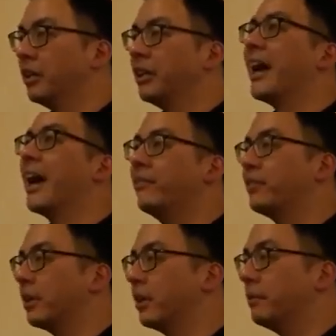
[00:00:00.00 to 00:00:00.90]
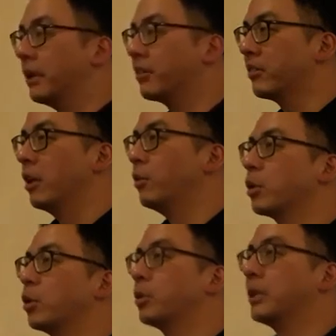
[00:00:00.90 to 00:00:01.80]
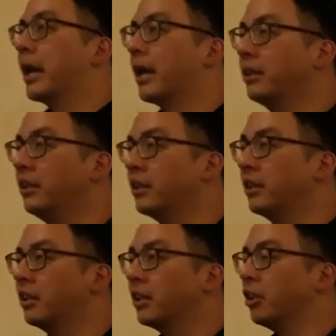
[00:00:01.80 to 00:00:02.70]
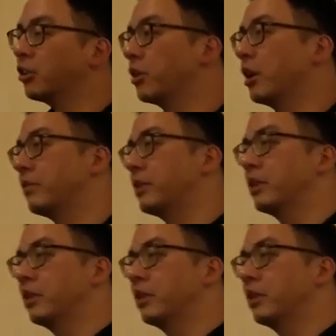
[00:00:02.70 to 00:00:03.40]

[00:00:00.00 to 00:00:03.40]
The heavier it will go to the end, and not so heavy